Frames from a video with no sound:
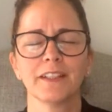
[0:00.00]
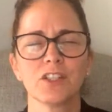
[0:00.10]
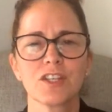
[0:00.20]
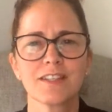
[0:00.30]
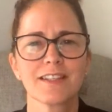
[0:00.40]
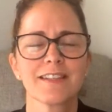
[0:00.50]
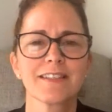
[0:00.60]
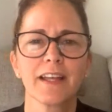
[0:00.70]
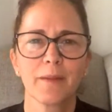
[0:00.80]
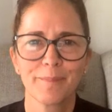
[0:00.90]
In Jesus'
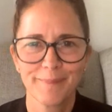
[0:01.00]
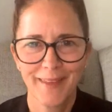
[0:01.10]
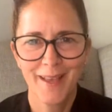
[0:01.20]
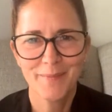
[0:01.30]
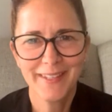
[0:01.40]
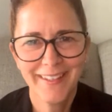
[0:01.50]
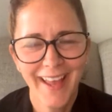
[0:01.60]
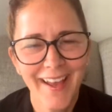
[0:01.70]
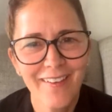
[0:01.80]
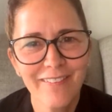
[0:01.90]
name, amen.
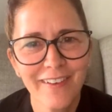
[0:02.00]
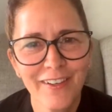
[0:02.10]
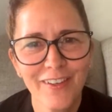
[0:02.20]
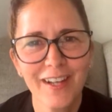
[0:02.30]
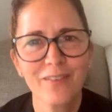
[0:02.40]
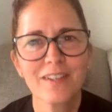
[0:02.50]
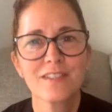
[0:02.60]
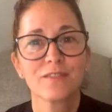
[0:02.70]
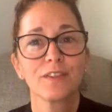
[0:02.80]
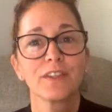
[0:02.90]
Have a great
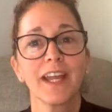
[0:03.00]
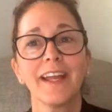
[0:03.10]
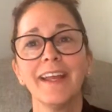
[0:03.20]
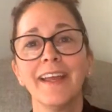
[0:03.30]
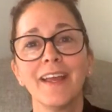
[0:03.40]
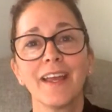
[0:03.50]
rest of your day.